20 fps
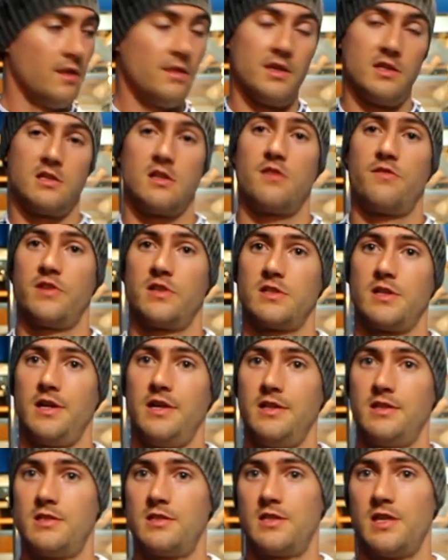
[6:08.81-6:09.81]
These are the things that
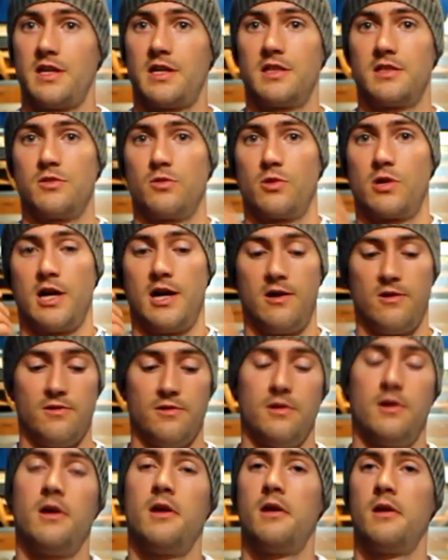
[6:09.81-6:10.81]
you need to take into
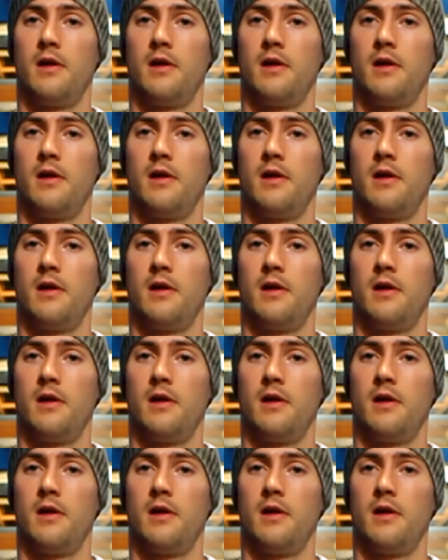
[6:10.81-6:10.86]
account.